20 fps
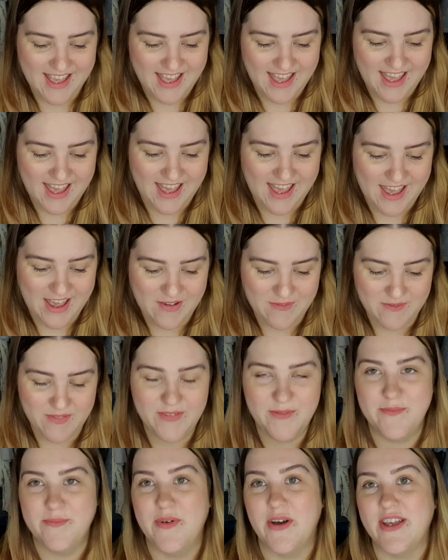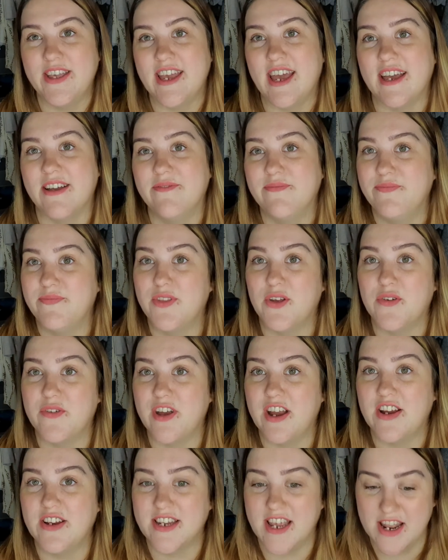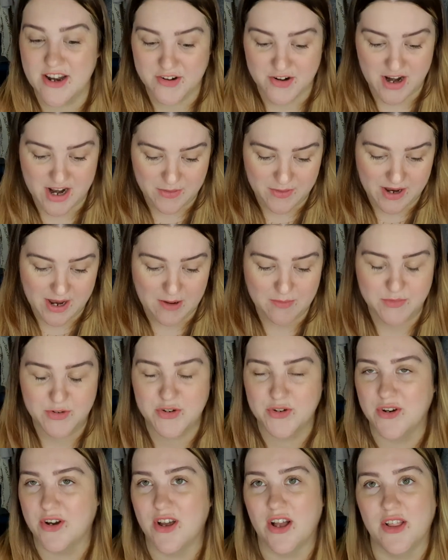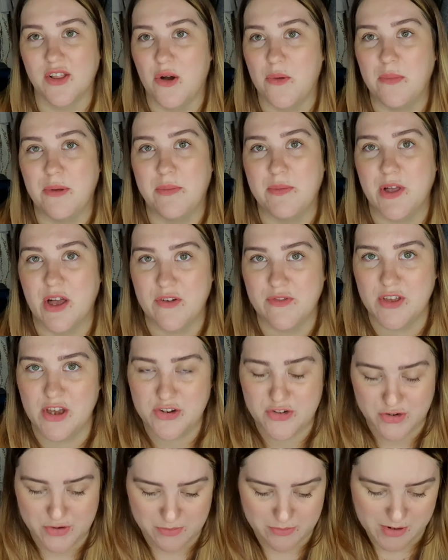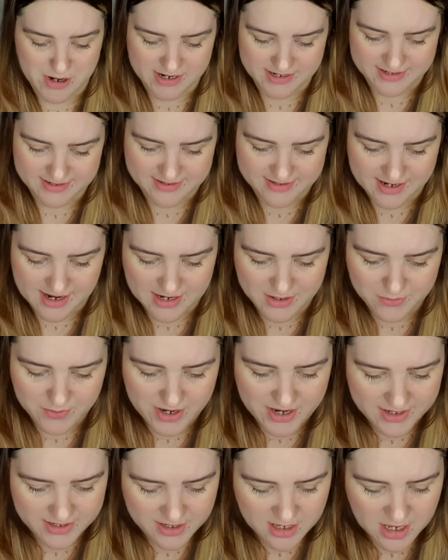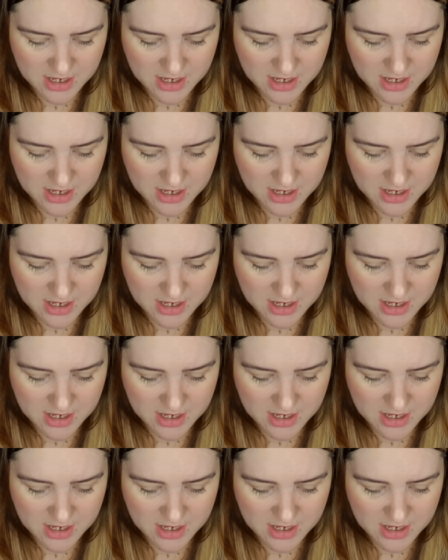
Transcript: But yeah, they're very tender anyway. I'm sure a lot of people have that during pregnancy anyway.